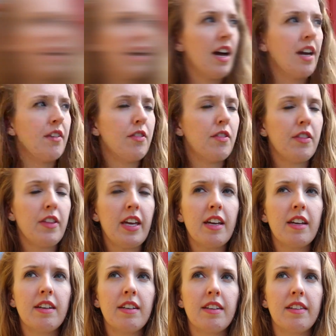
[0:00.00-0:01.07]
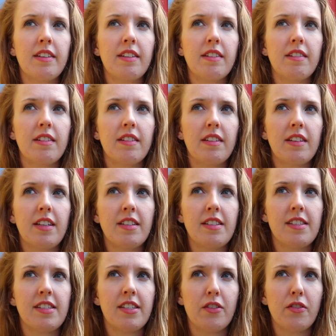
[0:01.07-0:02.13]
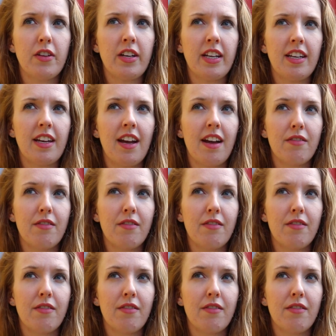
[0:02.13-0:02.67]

I think considering